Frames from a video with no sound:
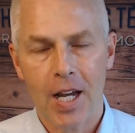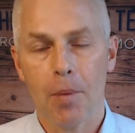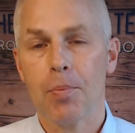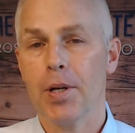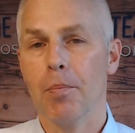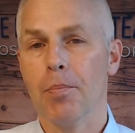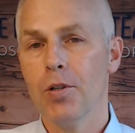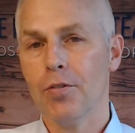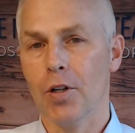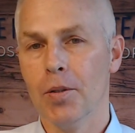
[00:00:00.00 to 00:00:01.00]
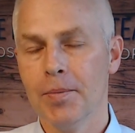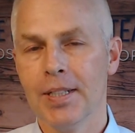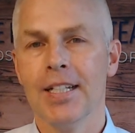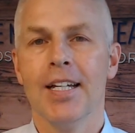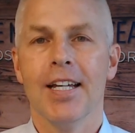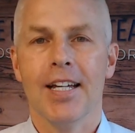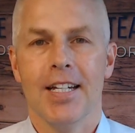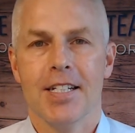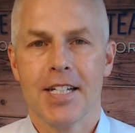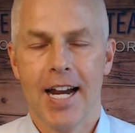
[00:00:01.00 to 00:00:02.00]
A pre-approval
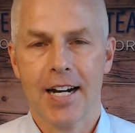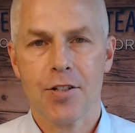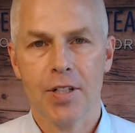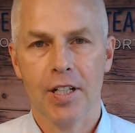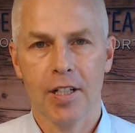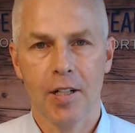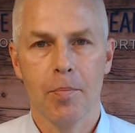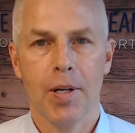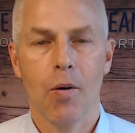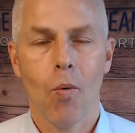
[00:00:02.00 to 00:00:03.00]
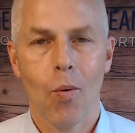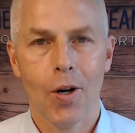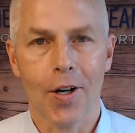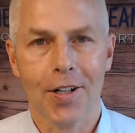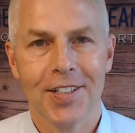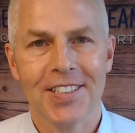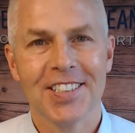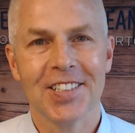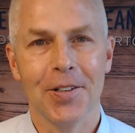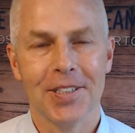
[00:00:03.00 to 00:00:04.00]
is actually a little bit of work,
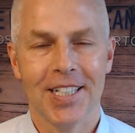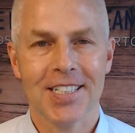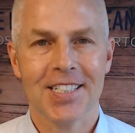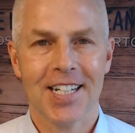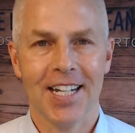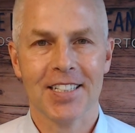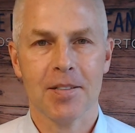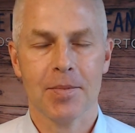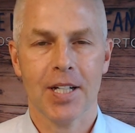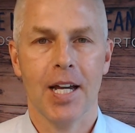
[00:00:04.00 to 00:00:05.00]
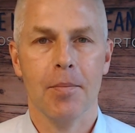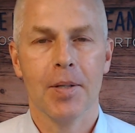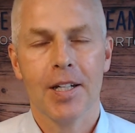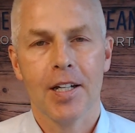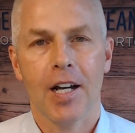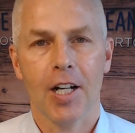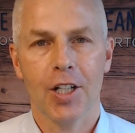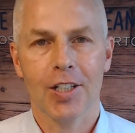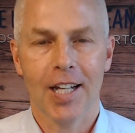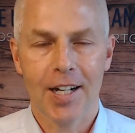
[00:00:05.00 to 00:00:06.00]
so it does take some time. A
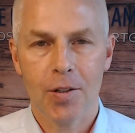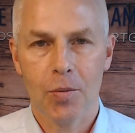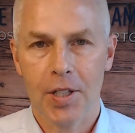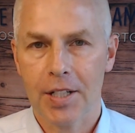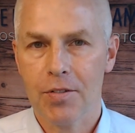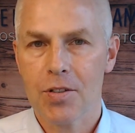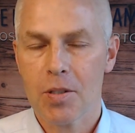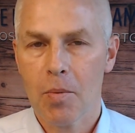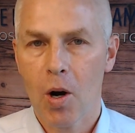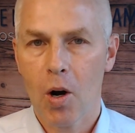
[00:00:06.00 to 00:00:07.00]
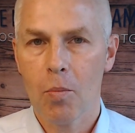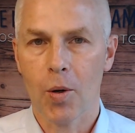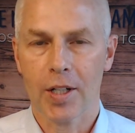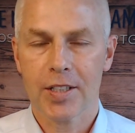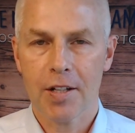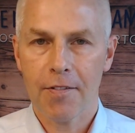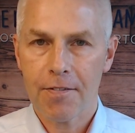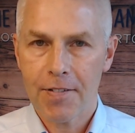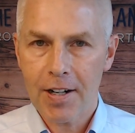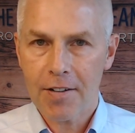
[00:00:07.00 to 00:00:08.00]
good lender will give you some homework to
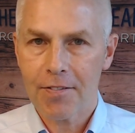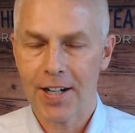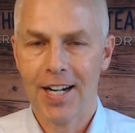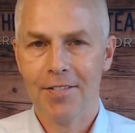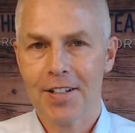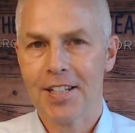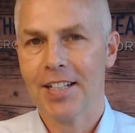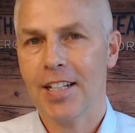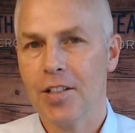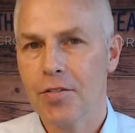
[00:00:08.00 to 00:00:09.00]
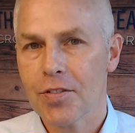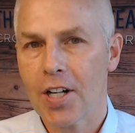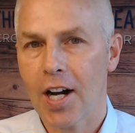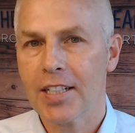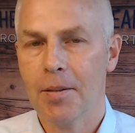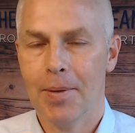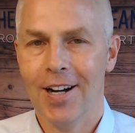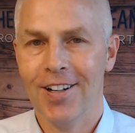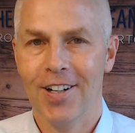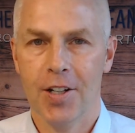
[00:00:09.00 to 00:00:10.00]
verify everything that you've talked
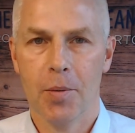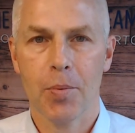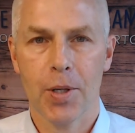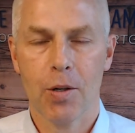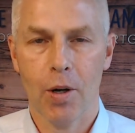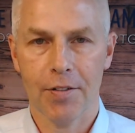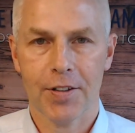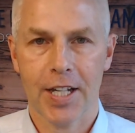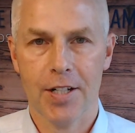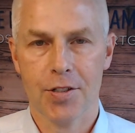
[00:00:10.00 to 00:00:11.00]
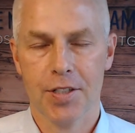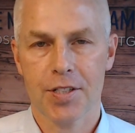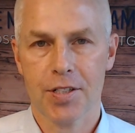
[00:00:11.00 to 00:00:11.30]
about on the pre-qualification.